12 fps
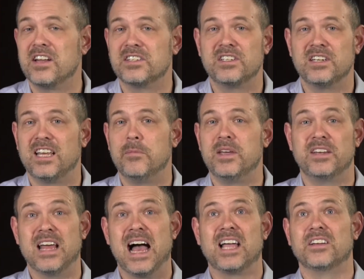doesn't give me a
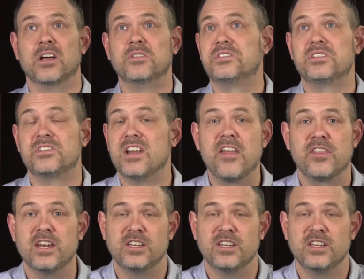diagnosis, nothing.